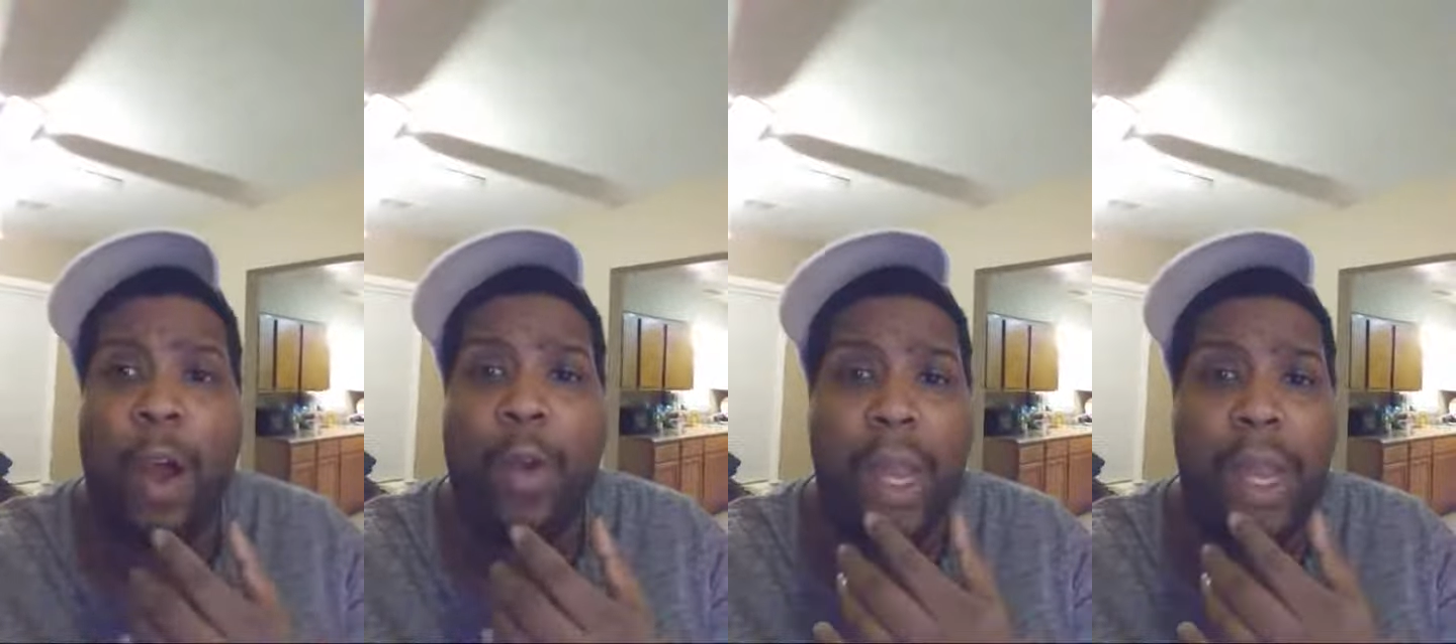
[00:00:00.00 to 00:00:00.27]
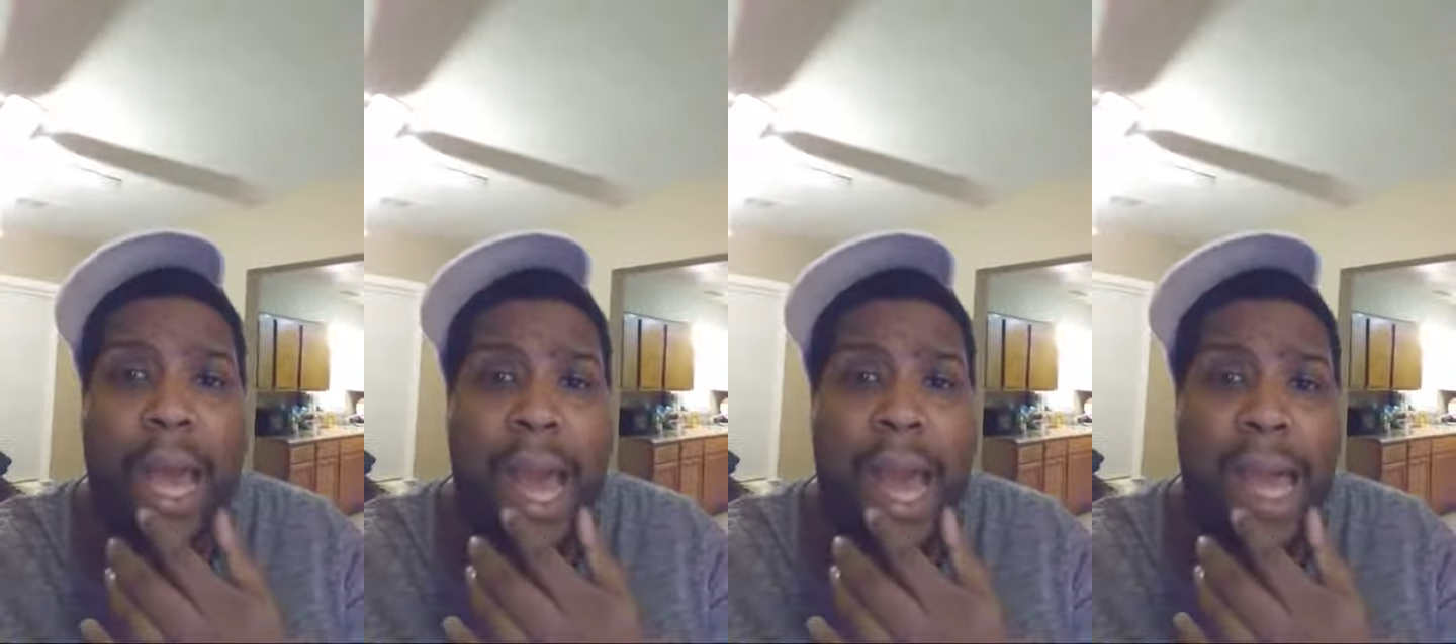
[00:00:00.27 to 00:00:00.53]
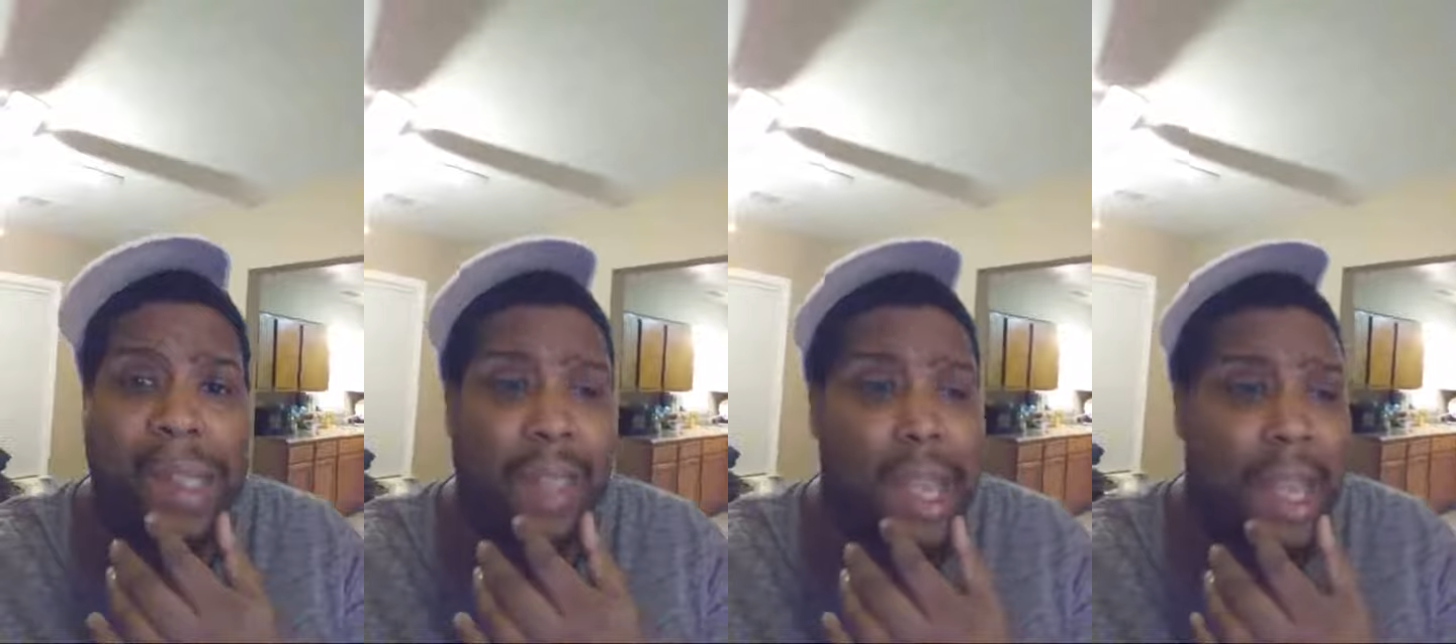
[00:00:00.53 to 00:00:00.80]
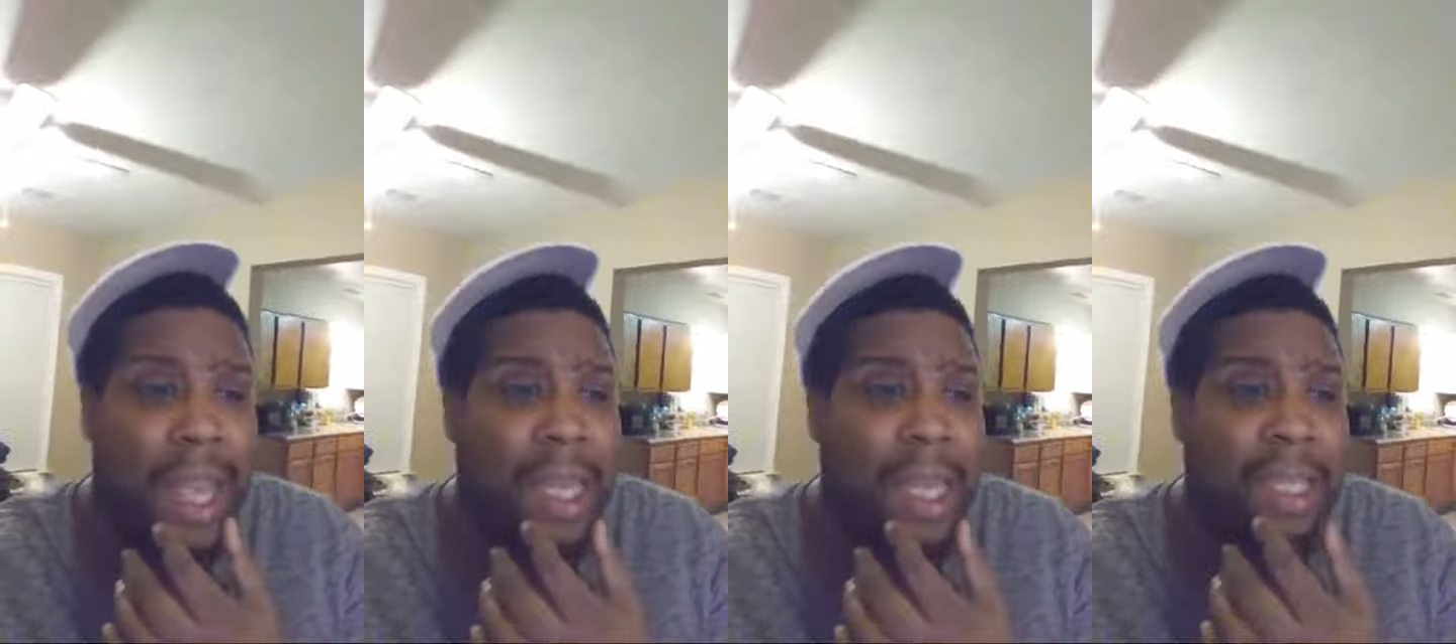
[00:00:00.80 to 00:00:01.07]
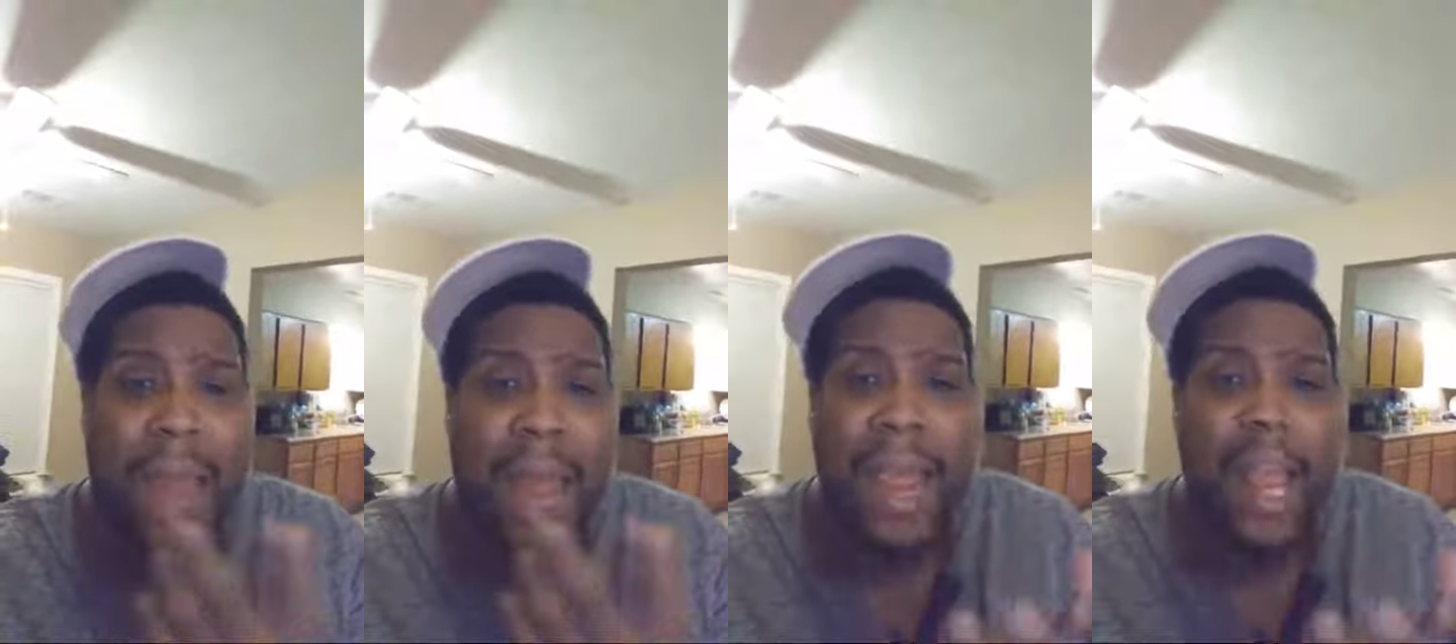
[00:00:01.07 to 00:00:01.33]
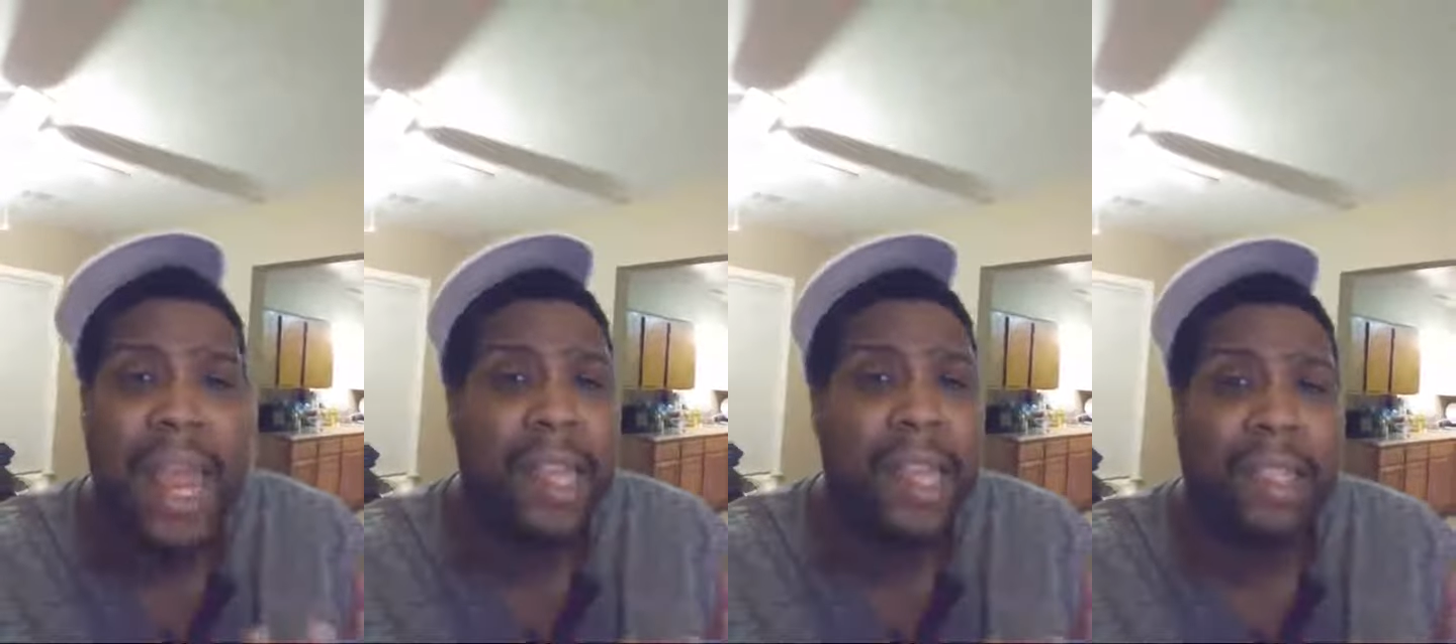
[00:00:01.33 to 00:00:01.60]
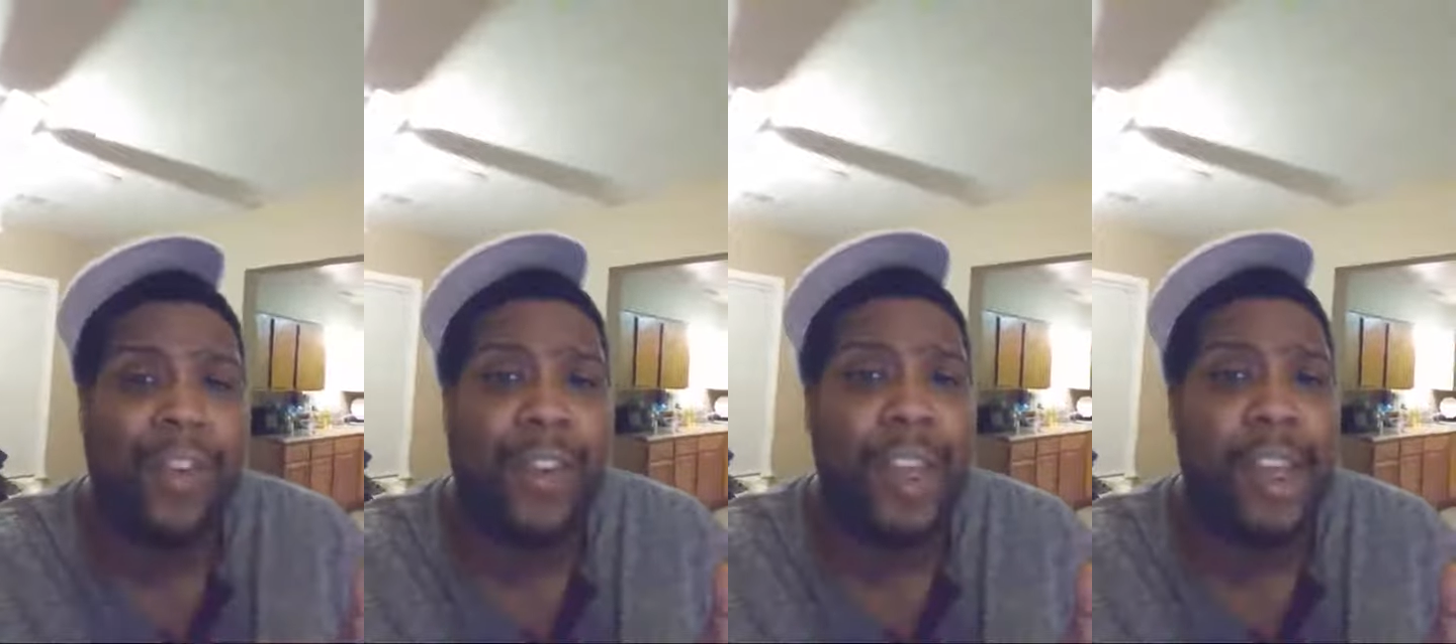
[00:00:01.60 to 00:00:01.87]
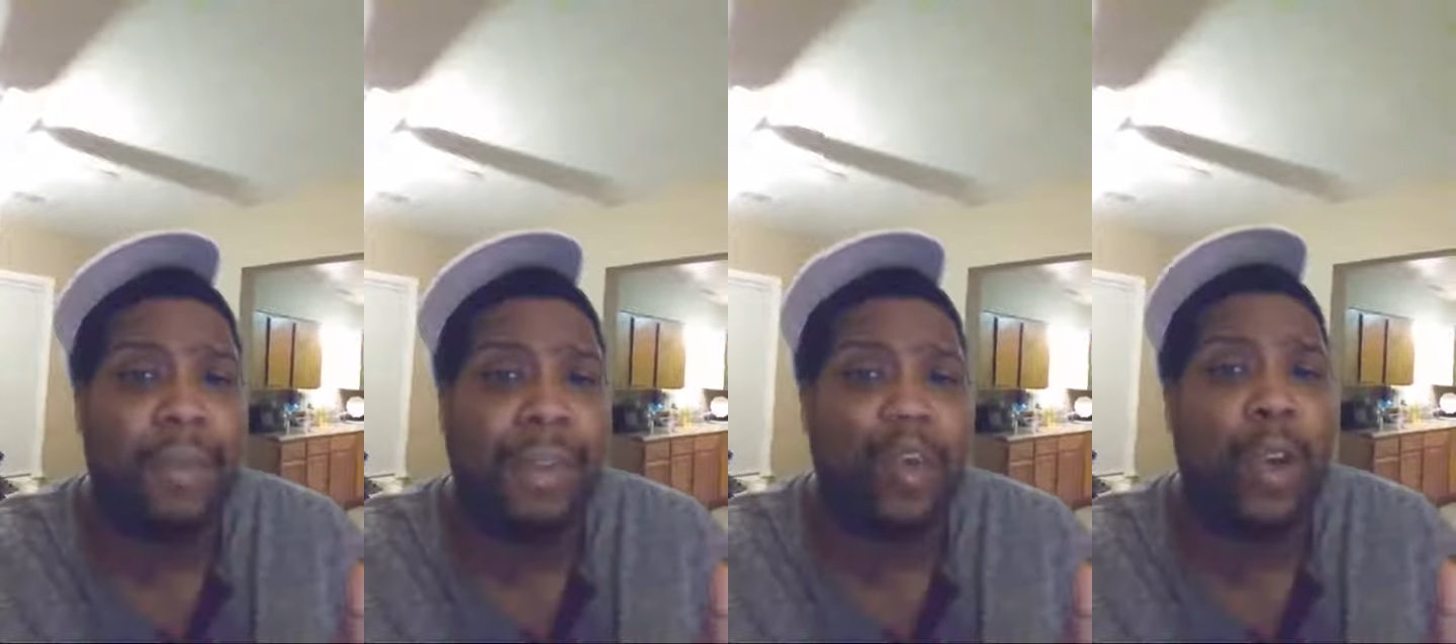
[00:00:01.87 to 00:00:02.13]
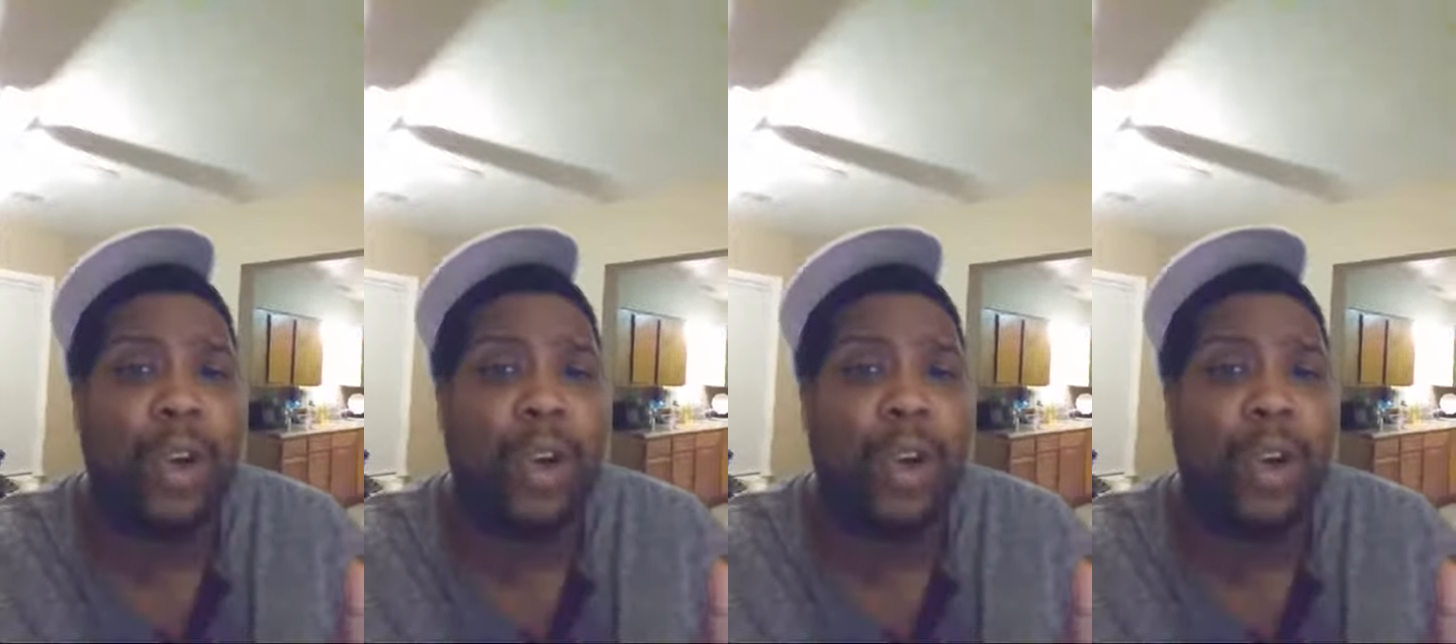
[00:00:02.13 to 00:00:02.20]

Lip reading: People don't realize it's not easy for him to